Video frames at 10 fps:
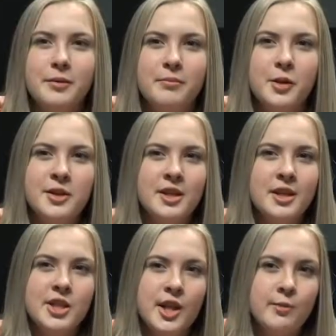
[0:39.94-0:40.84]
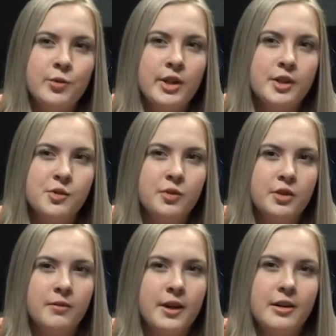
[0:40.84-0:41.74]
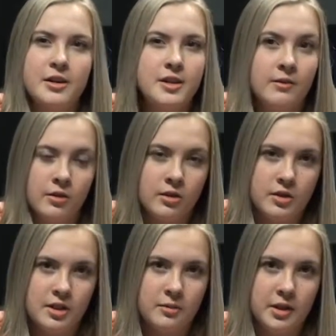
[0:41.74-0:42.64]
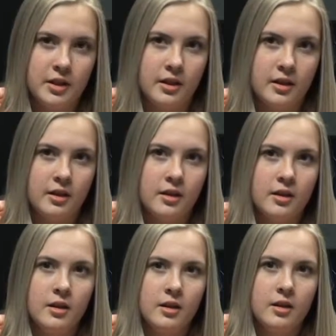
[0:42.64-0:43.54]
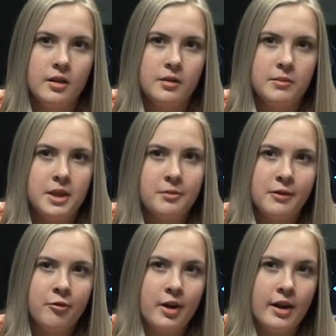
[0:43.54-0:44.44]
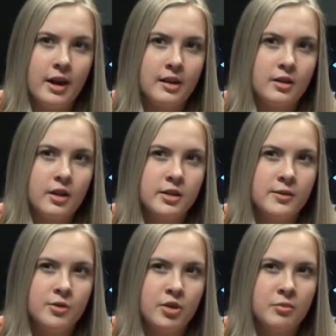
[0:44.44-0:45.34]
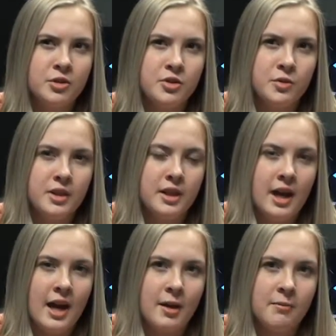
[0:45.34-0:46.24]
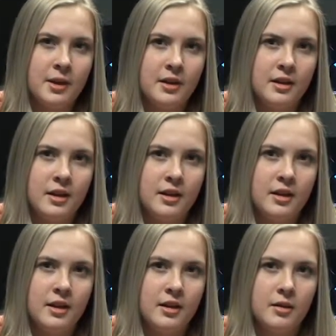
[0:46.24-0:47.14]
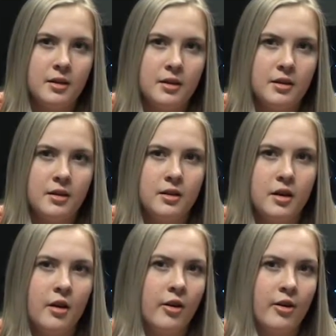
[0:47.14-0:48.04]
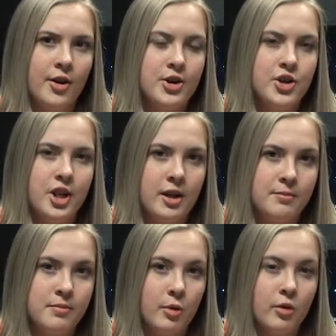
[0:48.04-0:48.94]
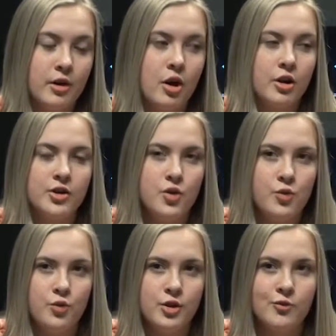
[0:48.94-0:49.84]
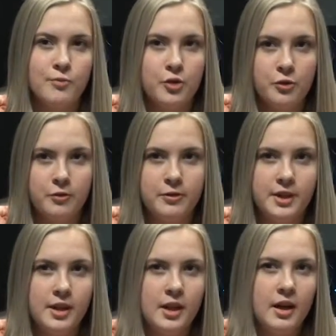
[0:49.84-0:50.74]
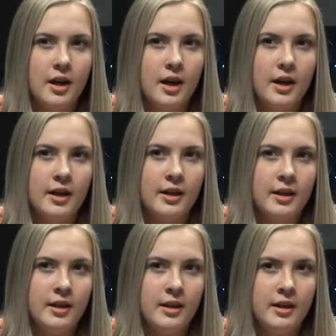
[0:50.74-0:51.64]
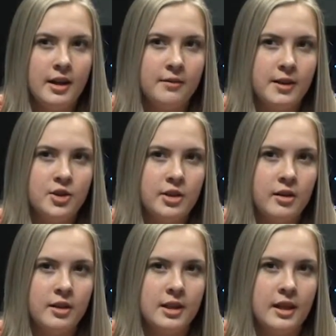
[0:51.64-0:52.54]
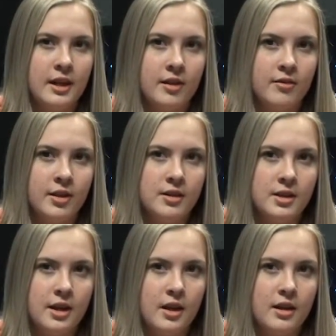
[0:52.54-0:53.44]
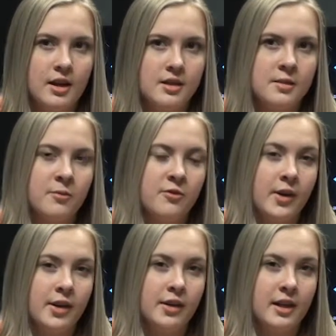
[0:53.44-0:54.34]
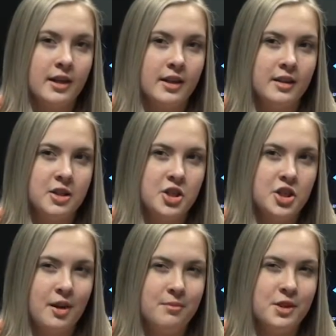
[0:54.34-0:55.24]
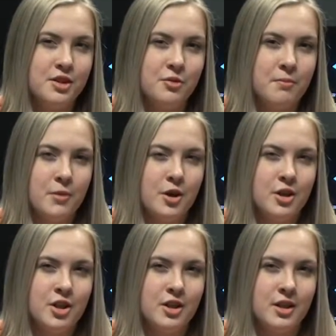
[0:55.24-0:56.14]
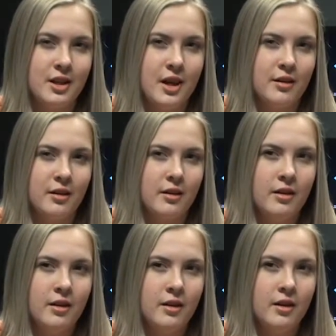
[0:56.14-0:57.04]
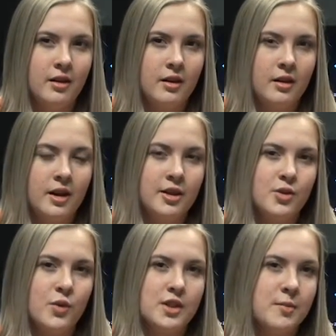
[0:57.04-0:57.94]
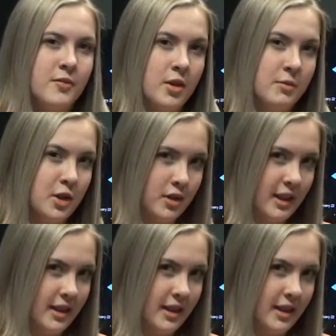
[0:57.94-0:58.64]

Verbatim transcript: Motion and shape tweens were very difficult in the beginning. Me and my friend had lots of troubles with the app and getting our shape or cartoon to move. I had eventually got the hang of it and had some fun getting the shapes to merge together. Here's what some of them look